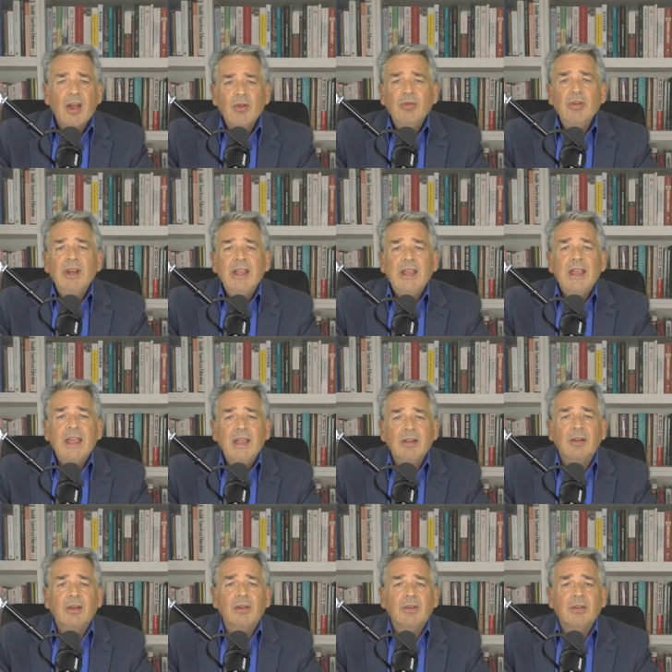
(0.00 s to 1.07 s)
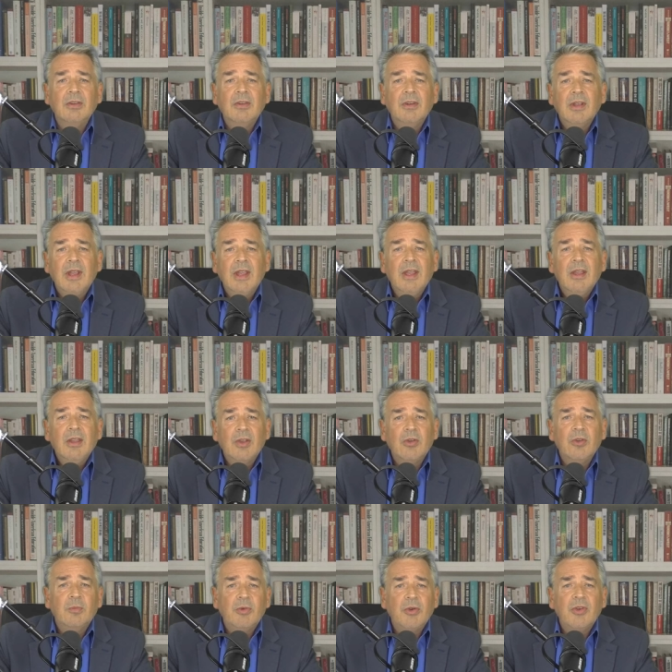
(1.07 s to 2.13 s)
Only England
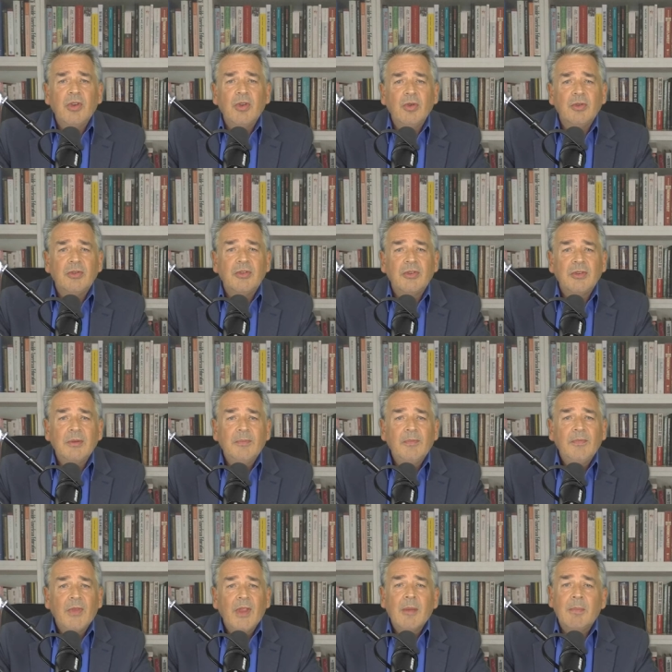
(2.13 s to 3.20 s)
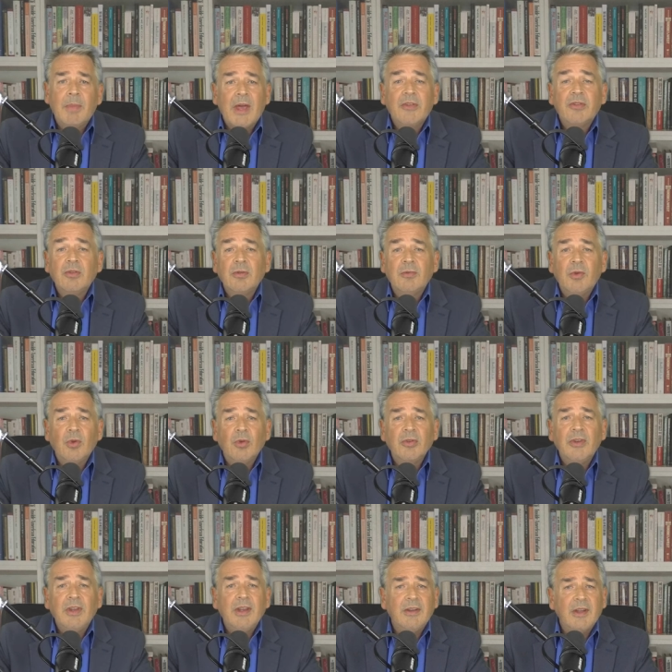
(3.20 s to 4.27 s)
could produce Basil
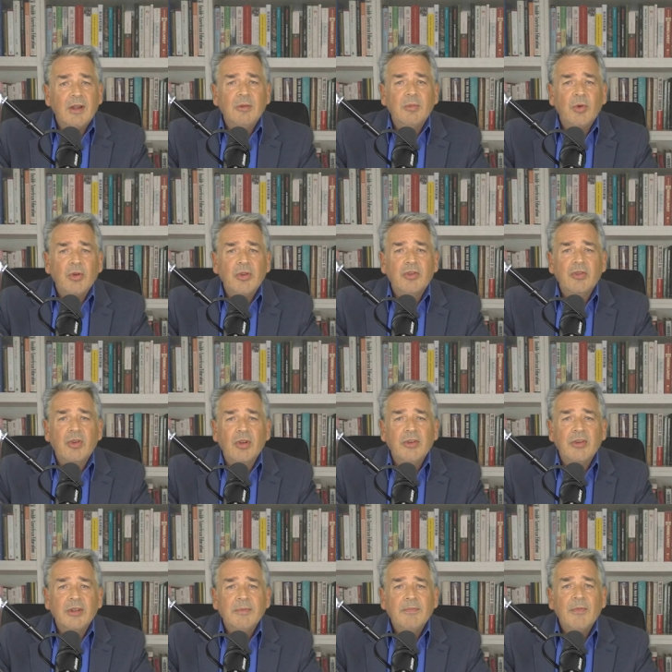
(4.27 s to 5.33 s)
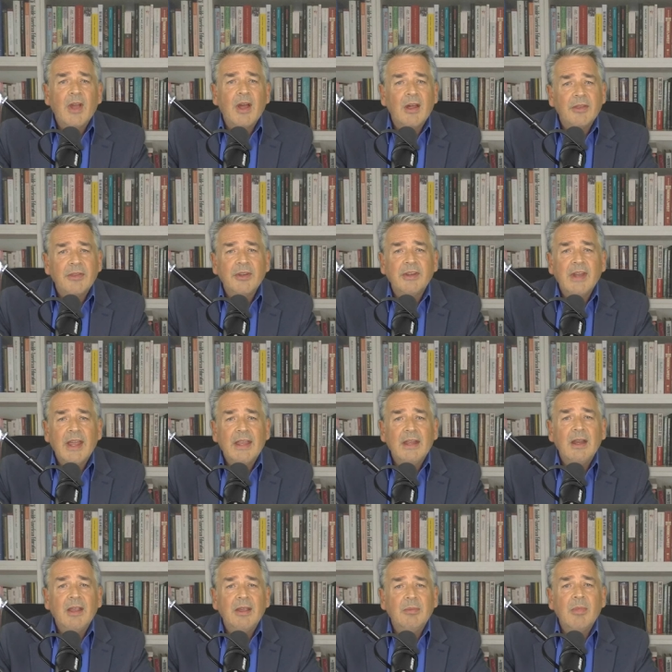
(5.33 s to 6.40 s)
Fawlty, Del Boy Trotter, Arthur
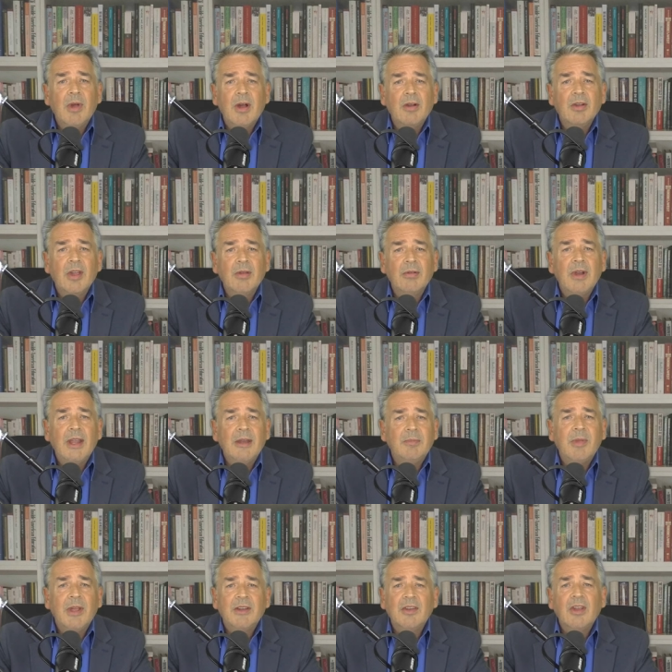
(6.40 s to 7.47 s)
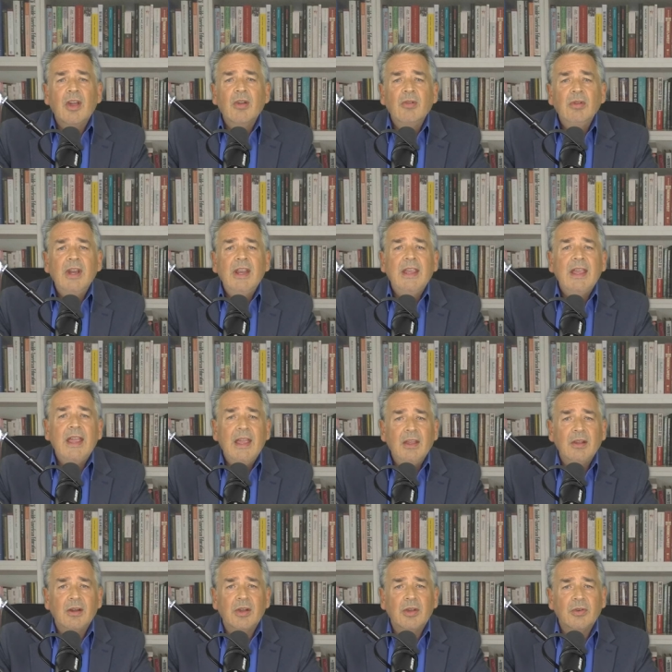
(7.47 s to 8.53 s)
Daly and Margot Ledbetter. Only
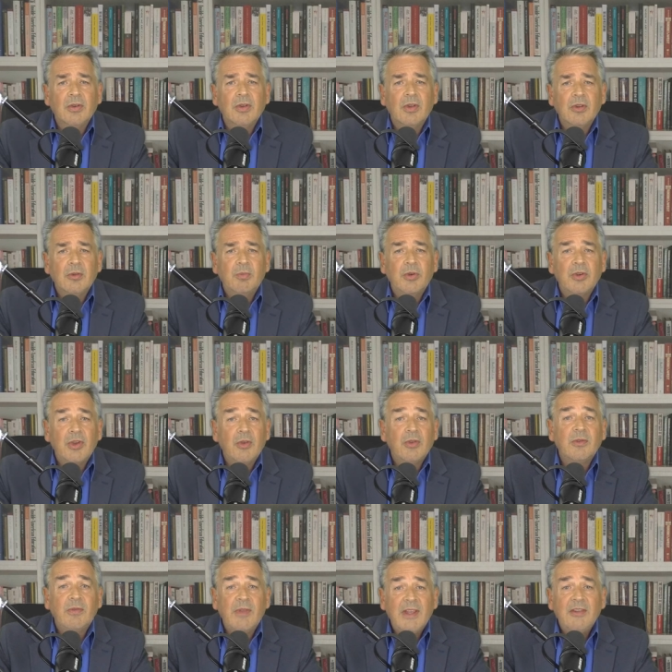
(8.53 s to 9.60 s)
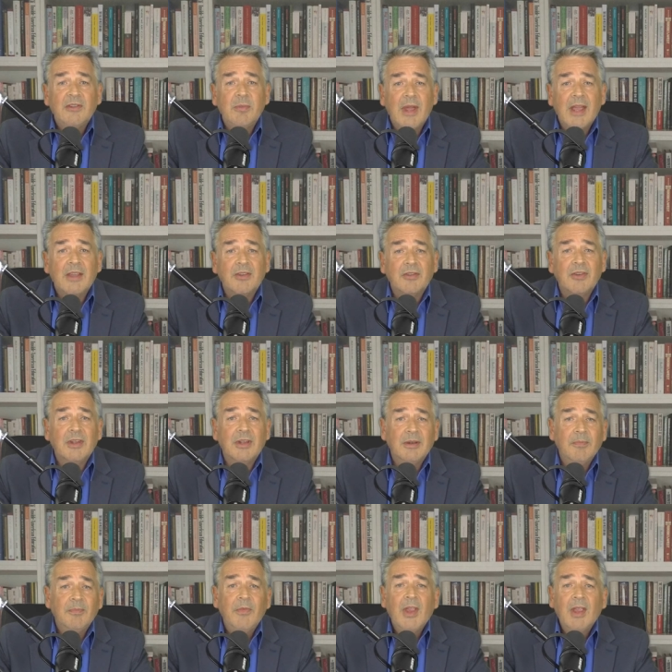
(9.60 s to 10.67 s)
England could produce Viz
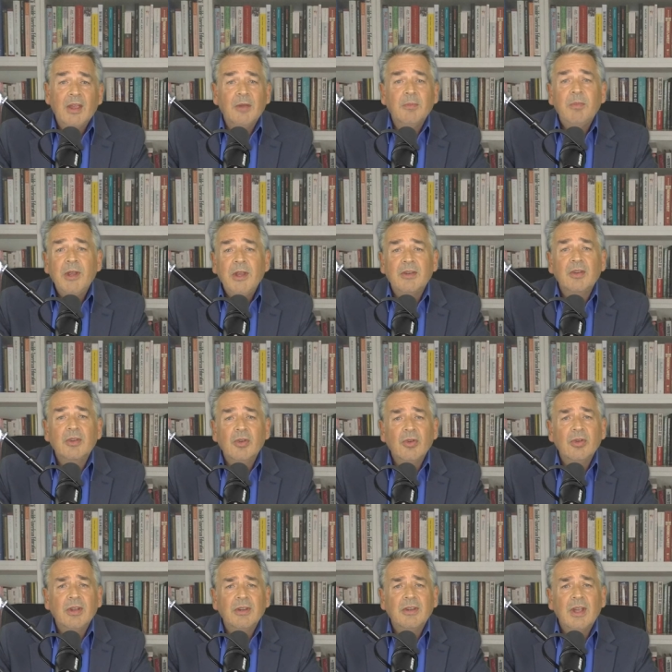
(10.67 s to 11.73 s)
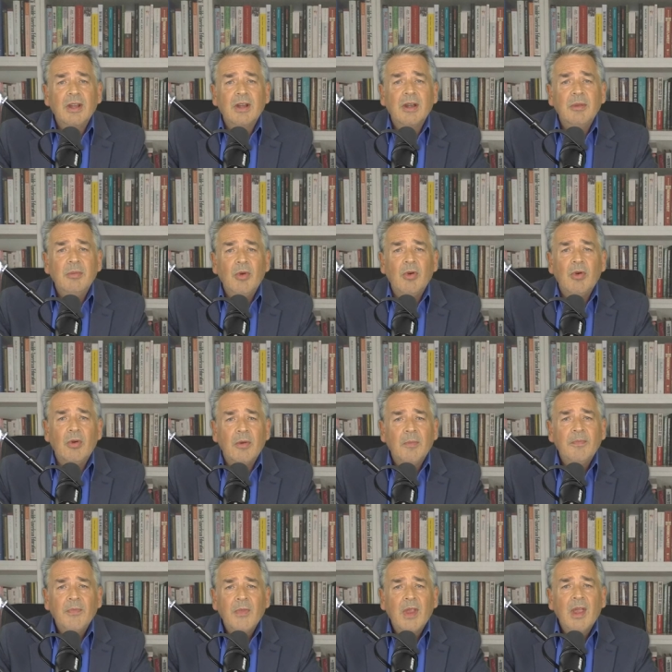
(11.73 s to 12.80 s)
magazine and Peter Cook and Dudley Moore.
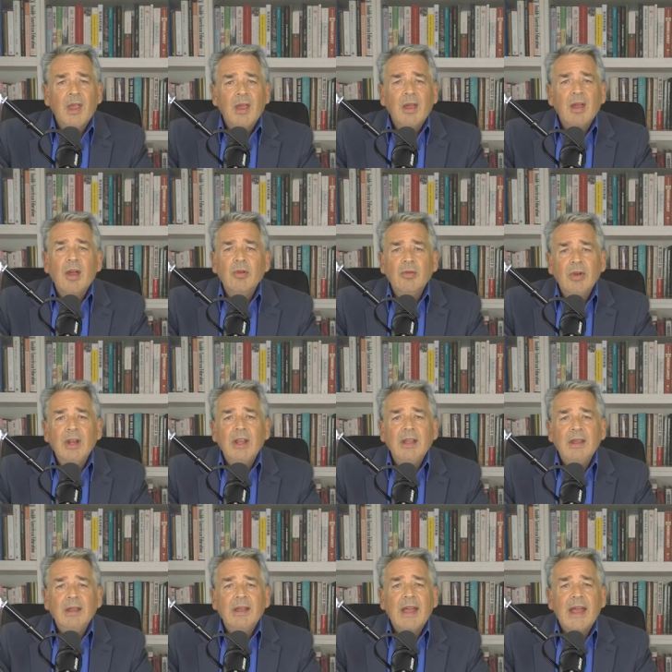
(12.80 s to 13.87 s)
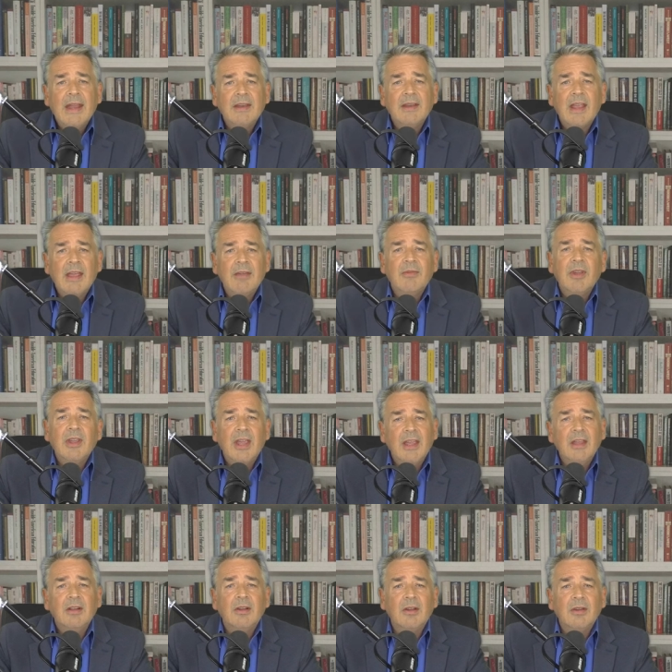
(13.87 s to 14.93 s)
Only and ever
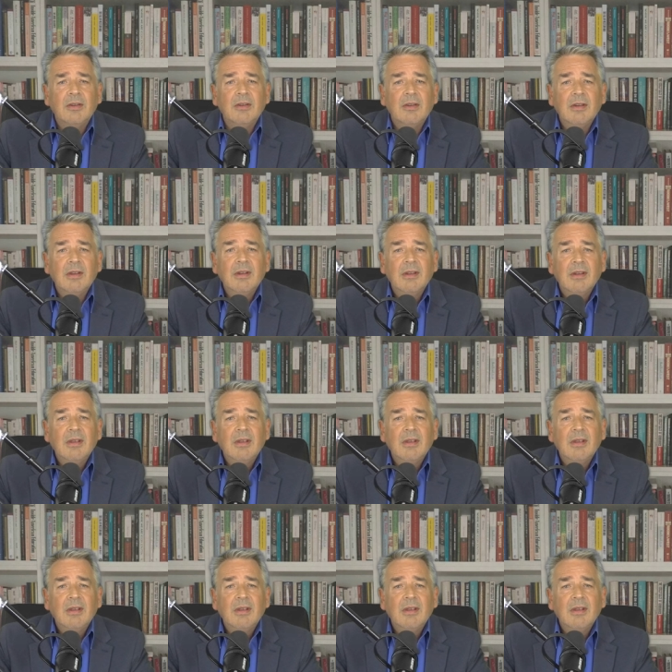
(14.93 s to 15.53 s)
England.